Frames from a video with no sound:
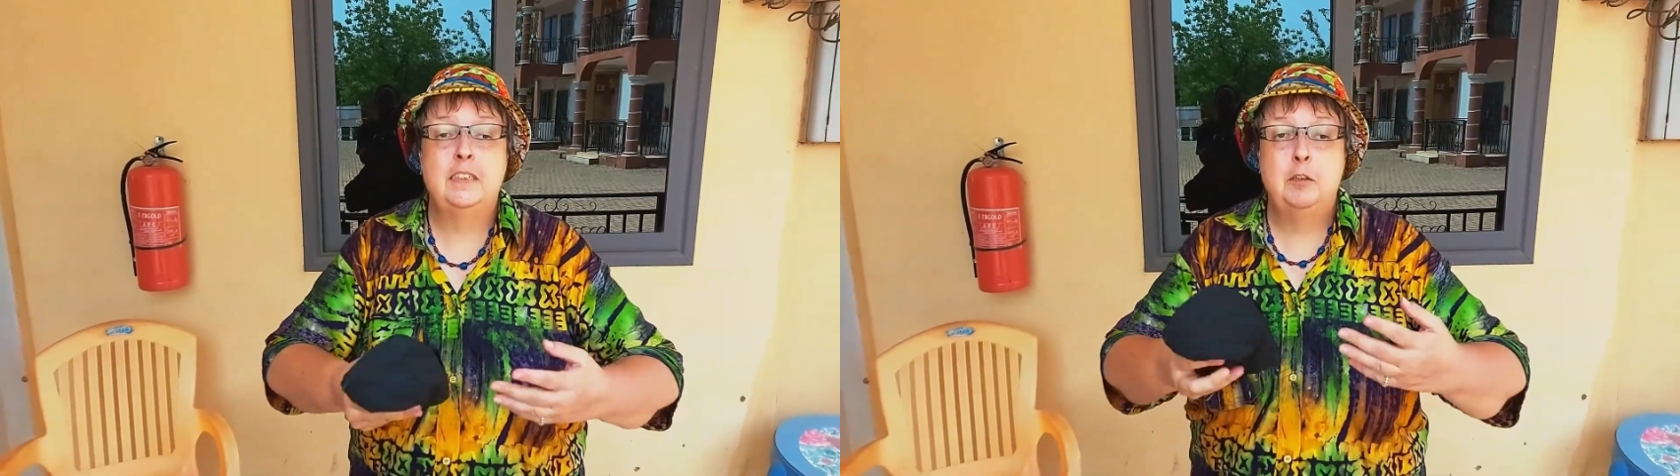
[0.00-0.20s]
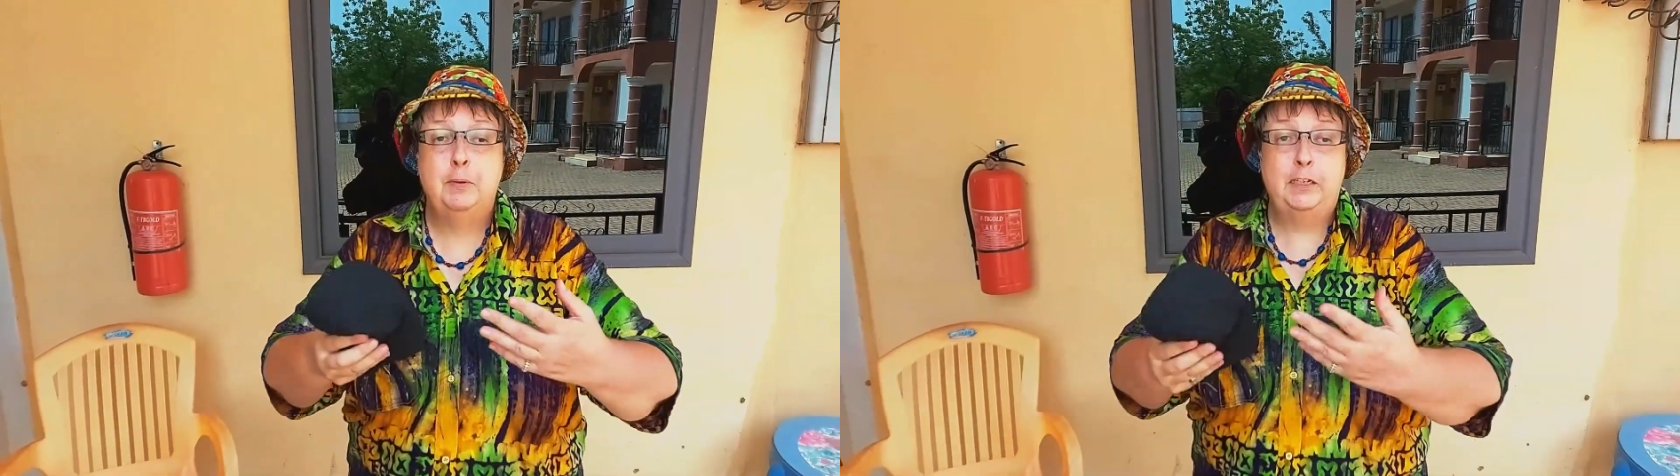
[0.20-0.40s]

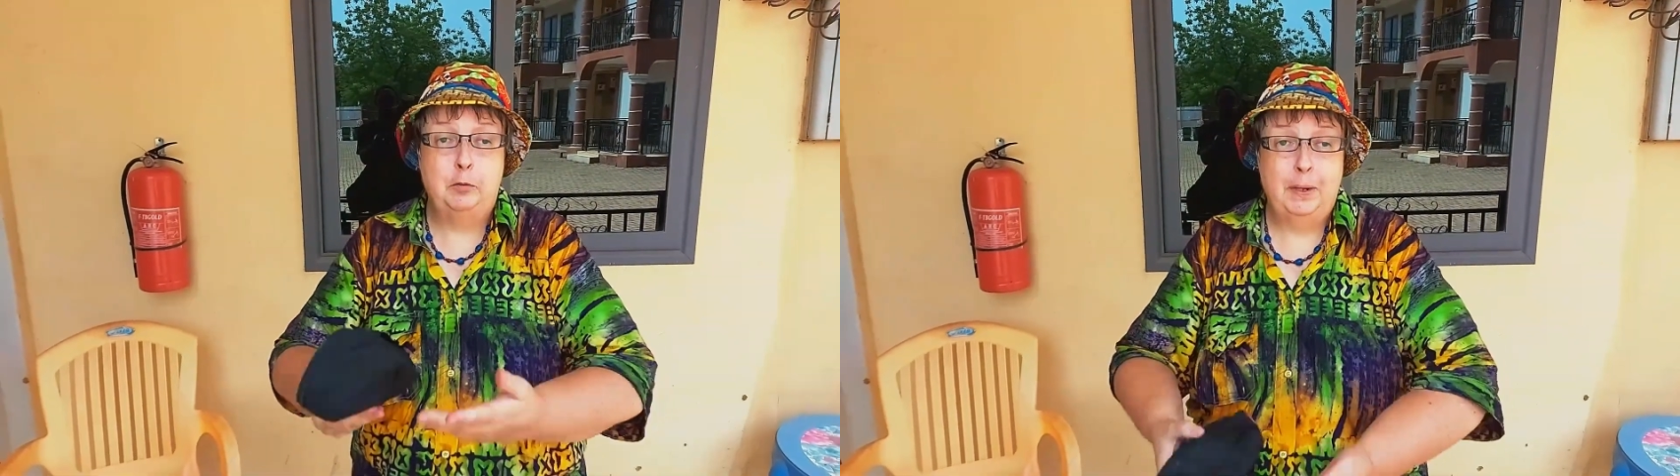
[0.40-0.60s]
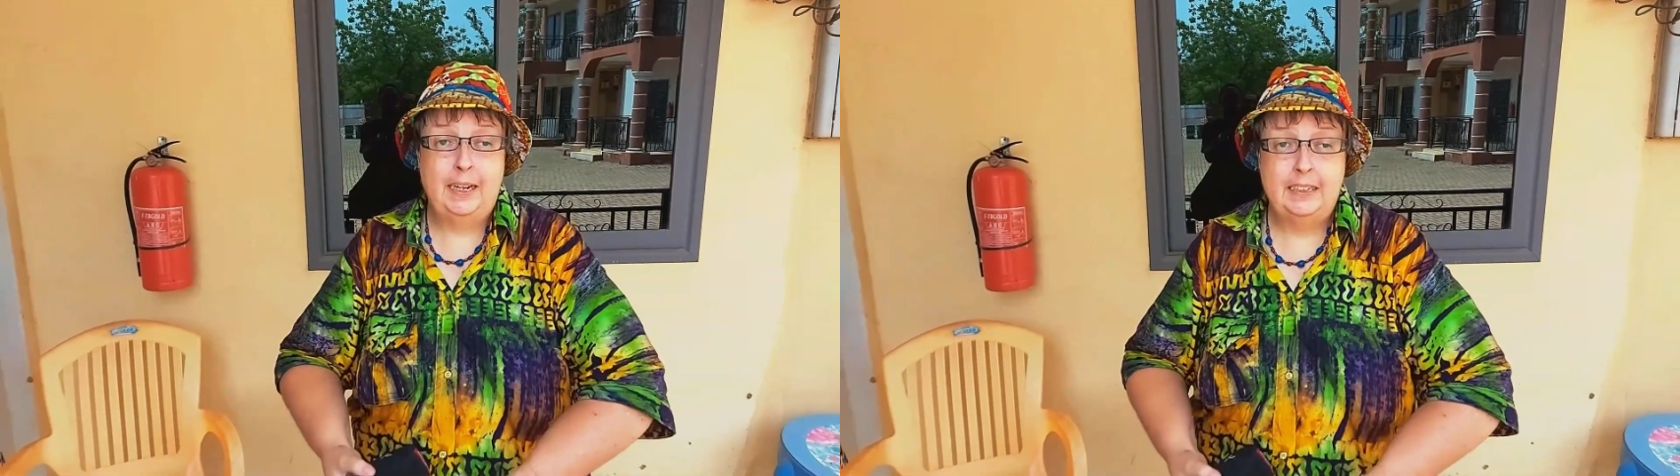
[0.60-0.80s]
They make your
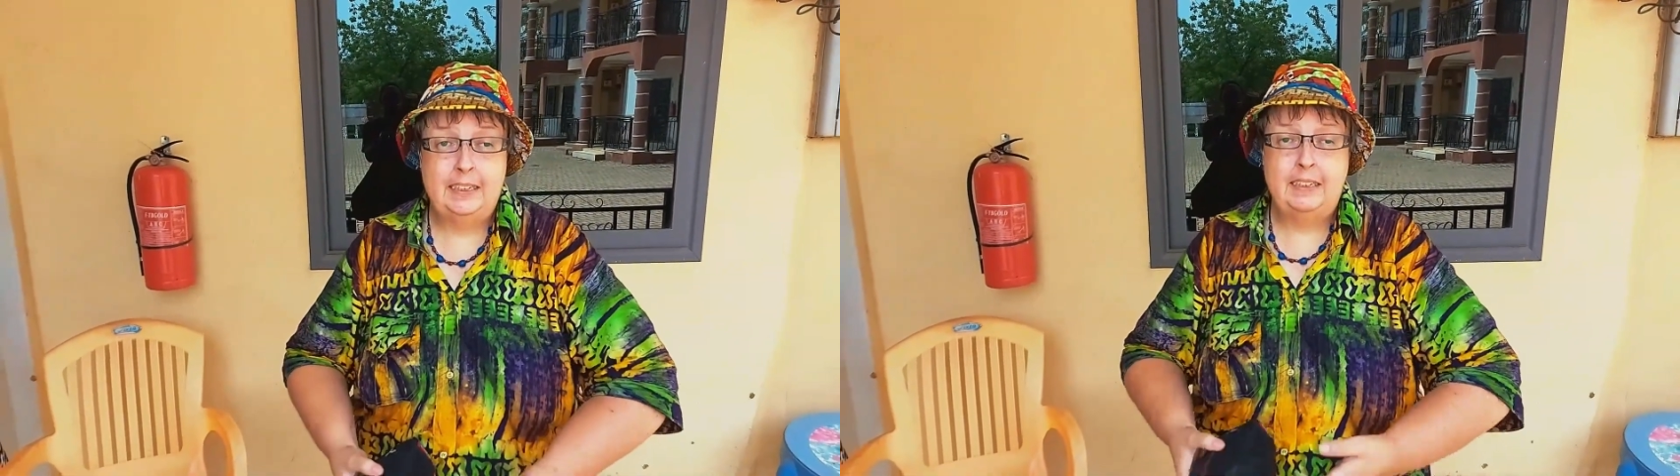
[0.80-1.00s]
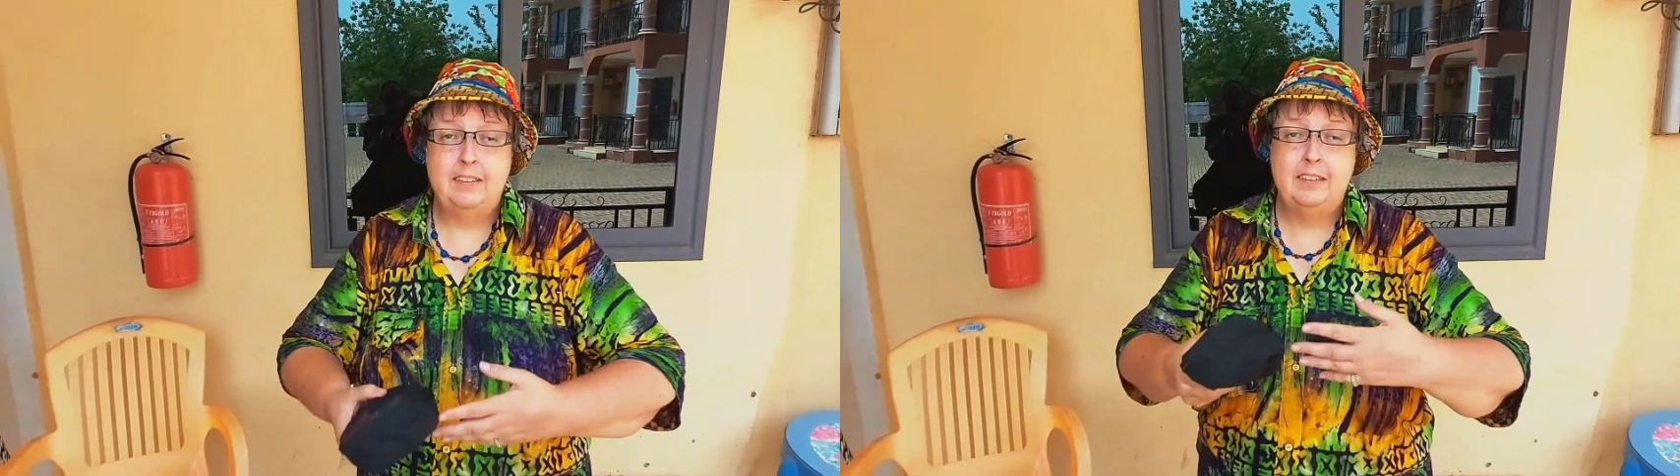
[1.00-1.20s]
packing
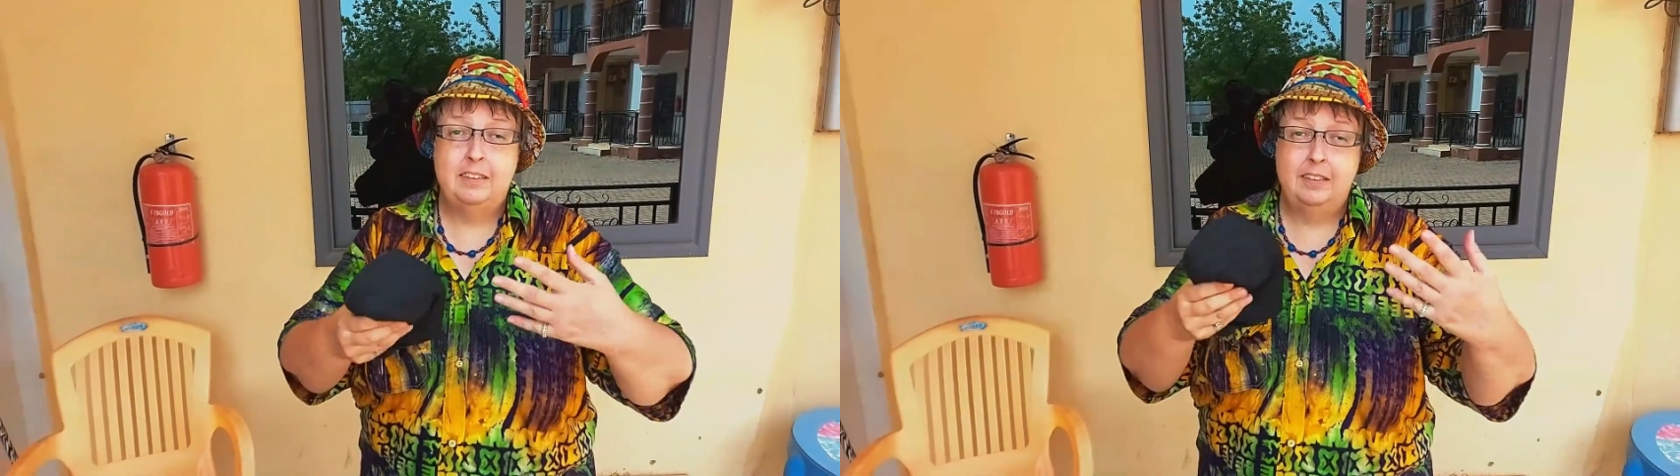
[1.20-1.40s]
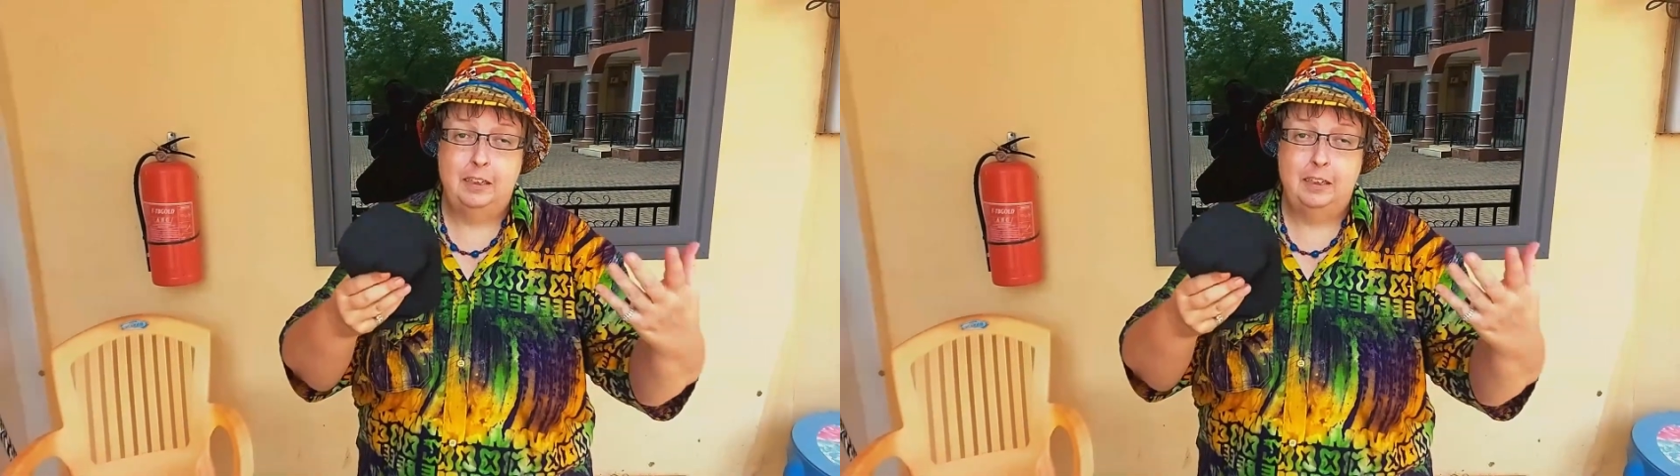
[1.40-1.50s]
easy.